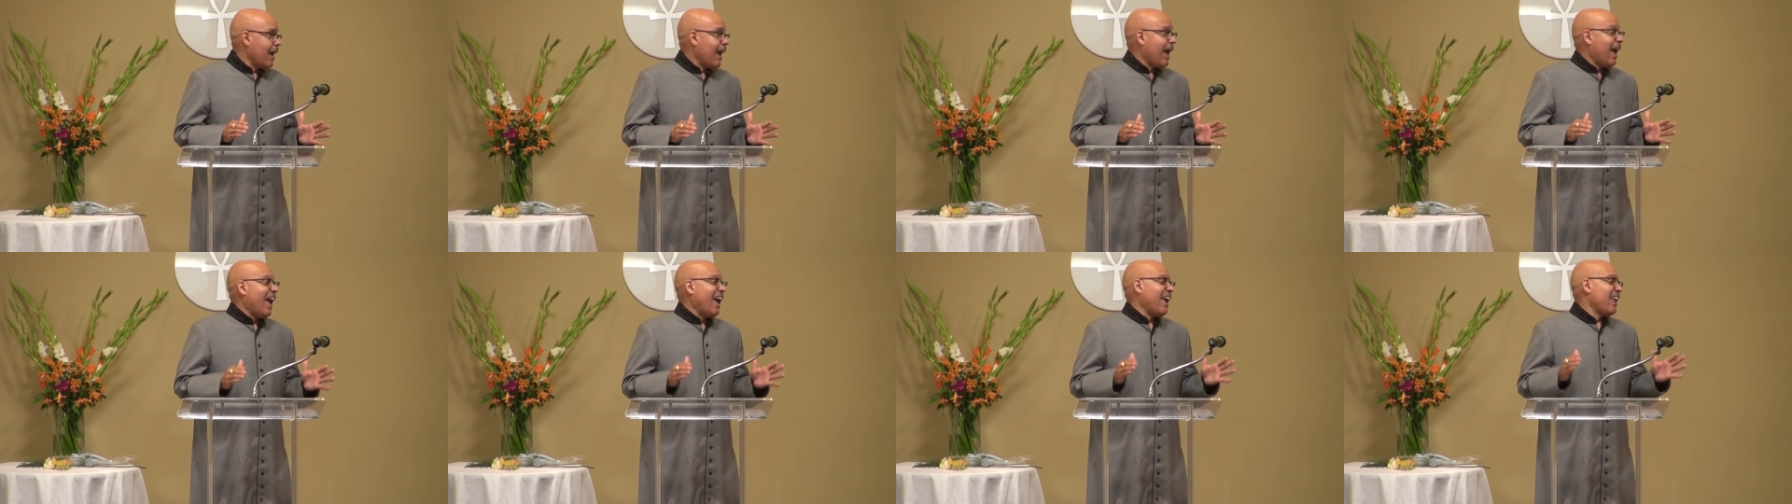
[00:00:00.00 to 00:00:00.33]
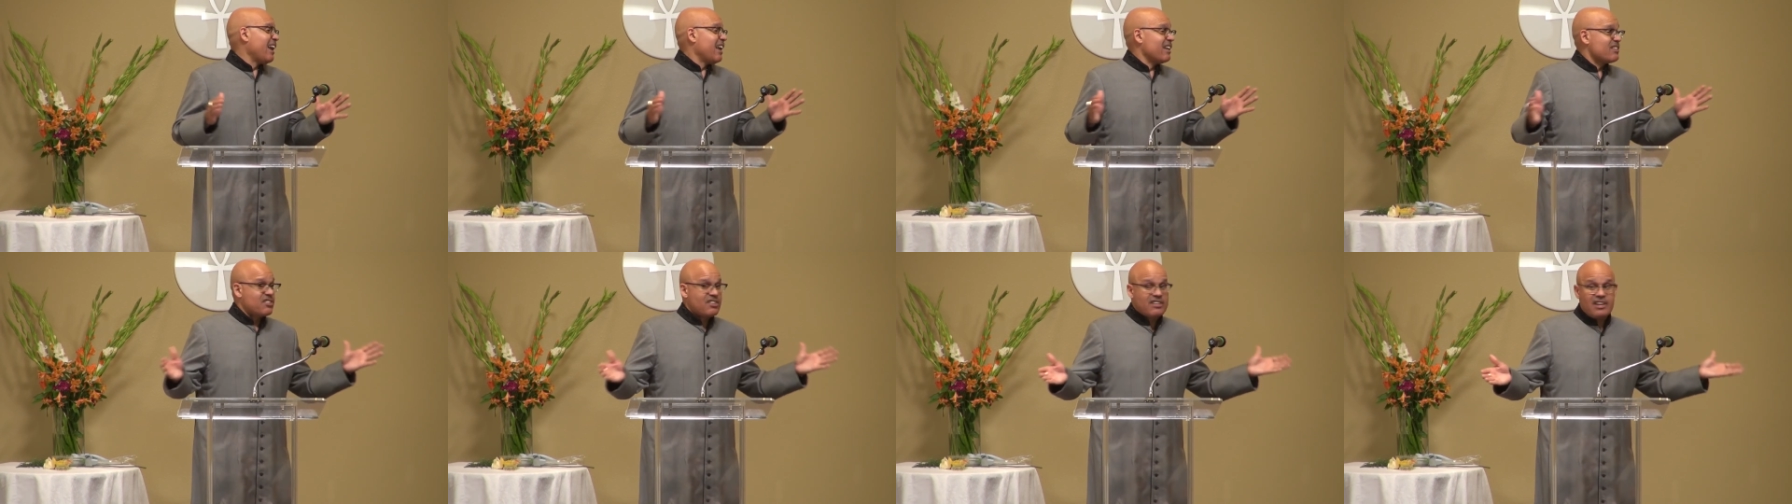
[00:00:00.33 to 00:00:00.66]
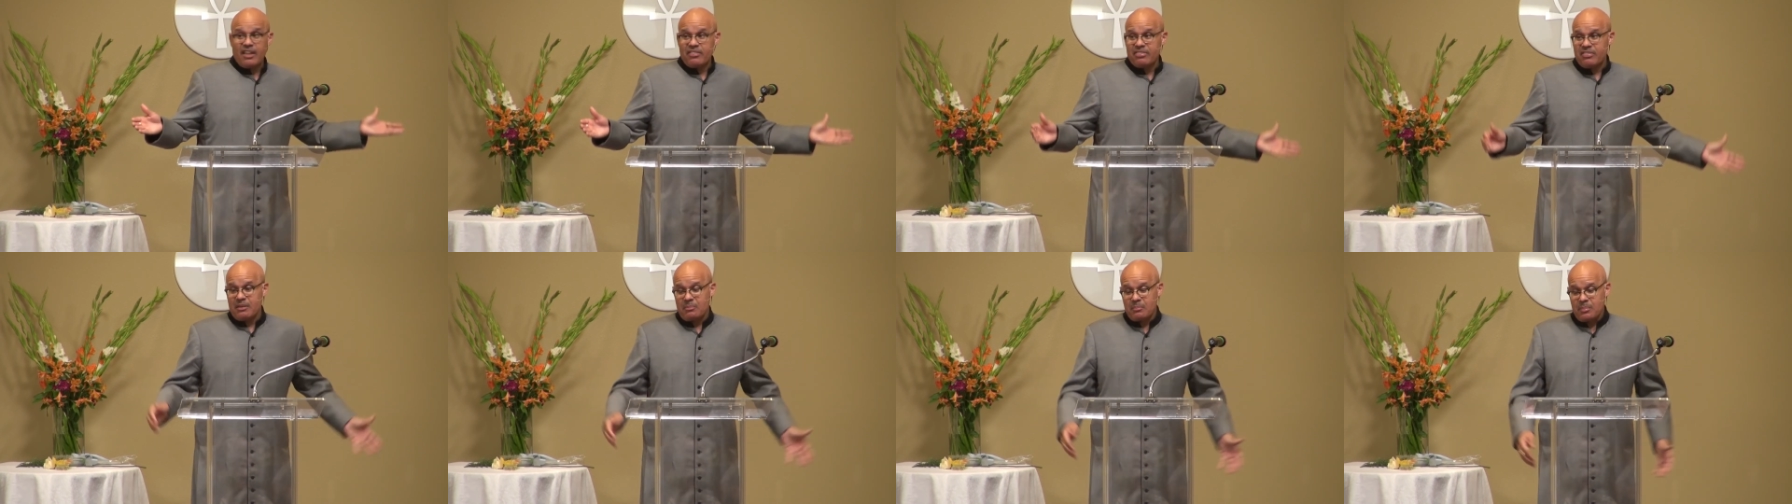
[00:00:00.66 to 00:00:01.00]
and it's
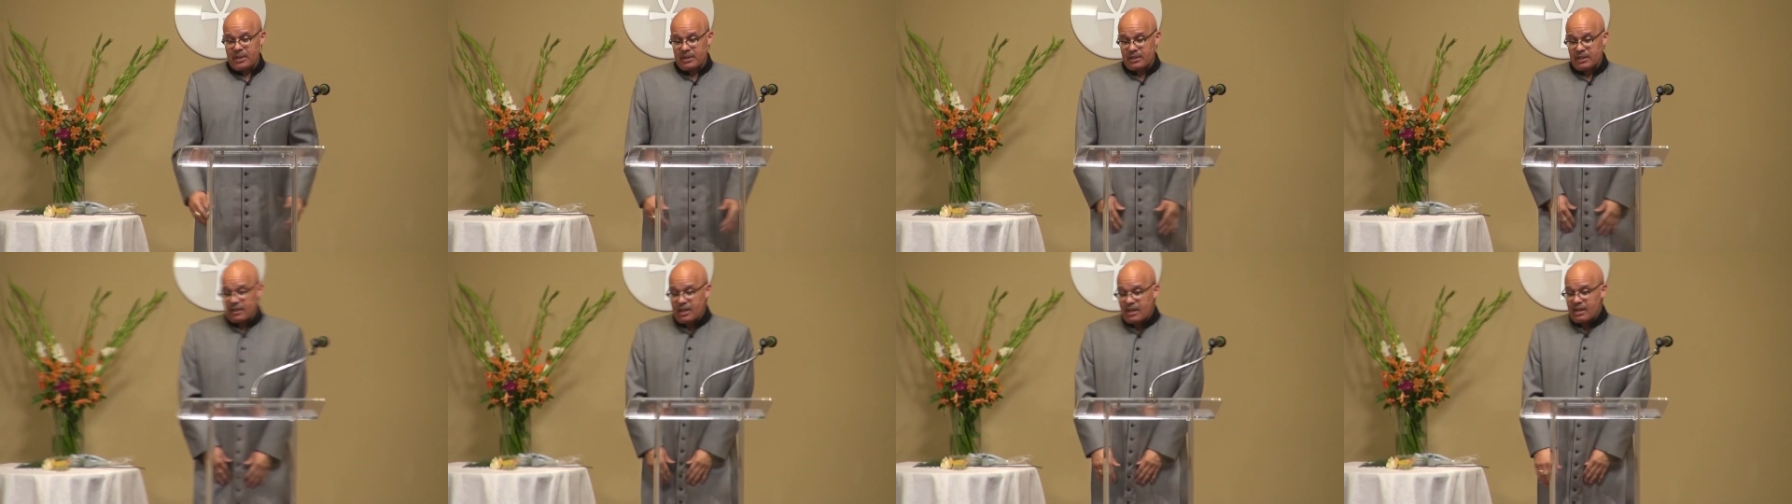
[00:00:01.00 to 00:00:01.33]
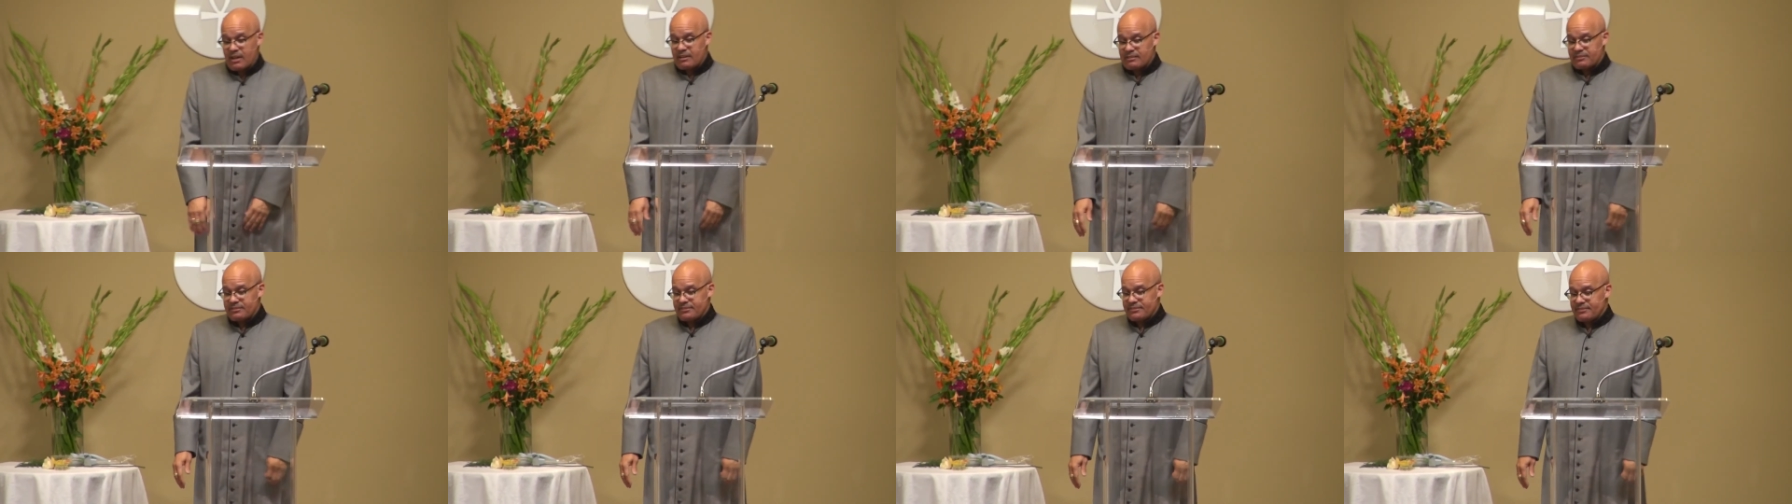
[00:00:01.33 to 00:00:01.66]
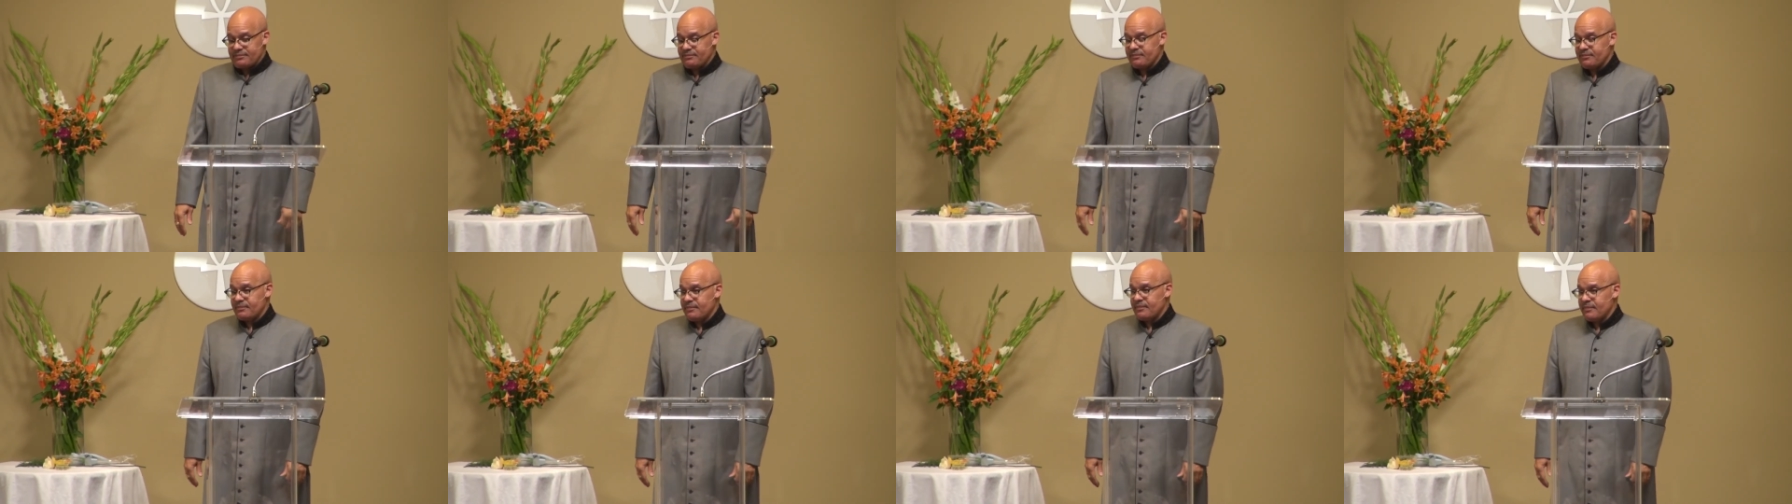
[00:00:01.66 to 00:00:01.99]
nothing but love."
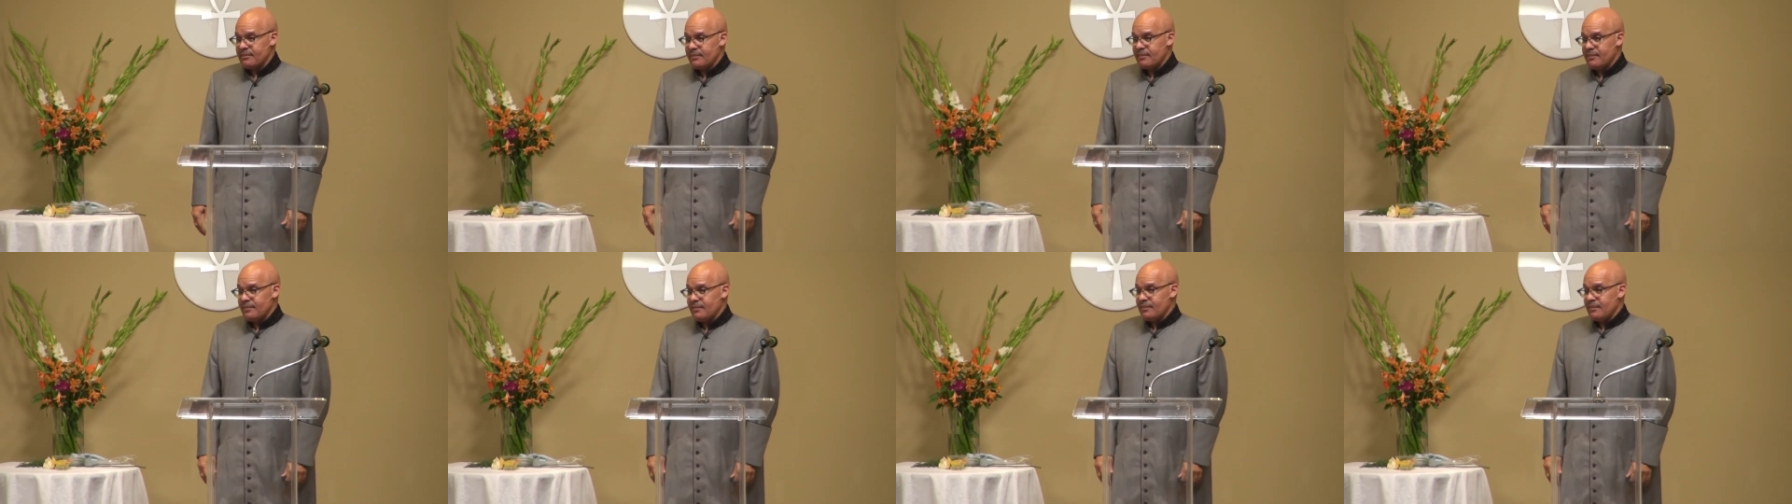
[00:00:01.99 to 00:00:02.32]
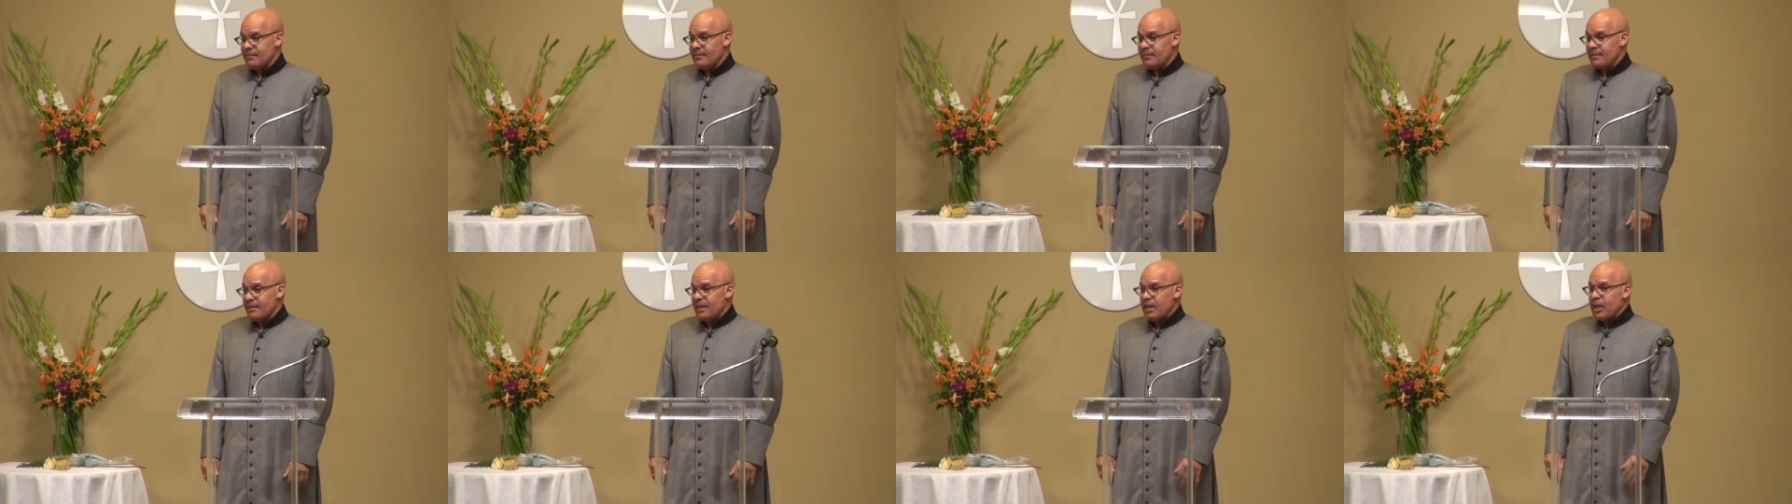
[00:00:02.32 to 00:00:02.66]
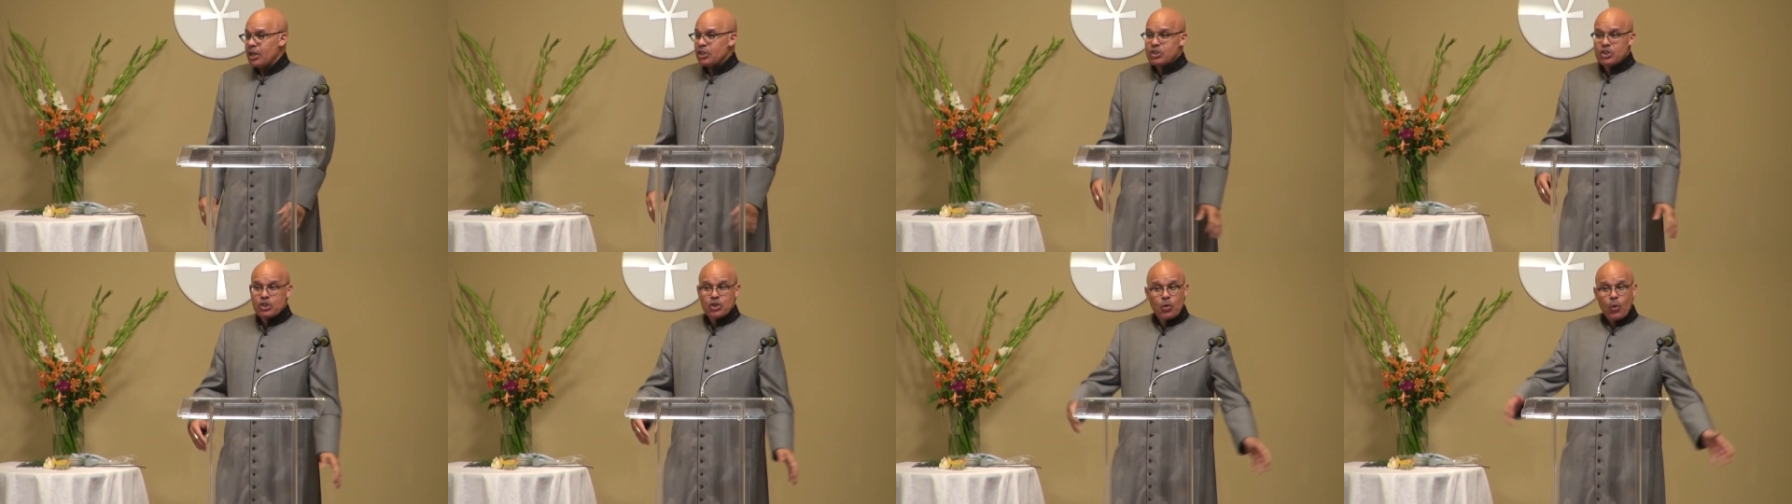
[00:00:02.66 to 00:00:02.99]

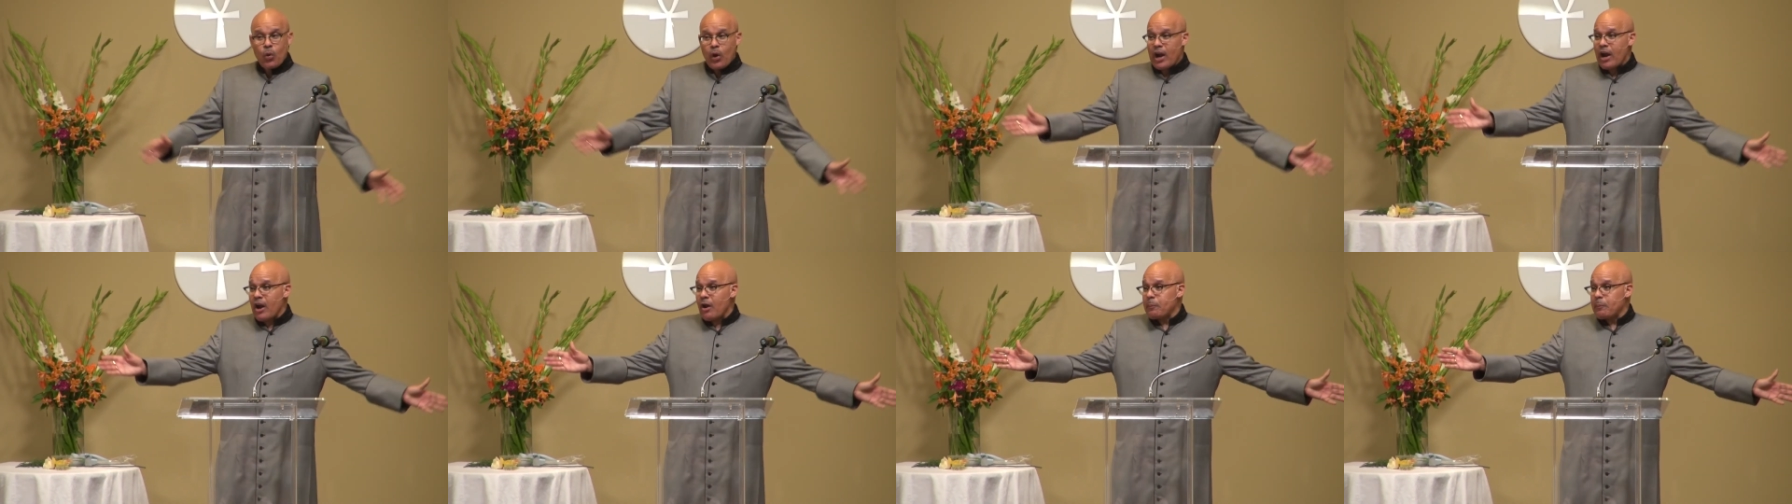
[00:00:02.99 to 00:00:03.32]
Square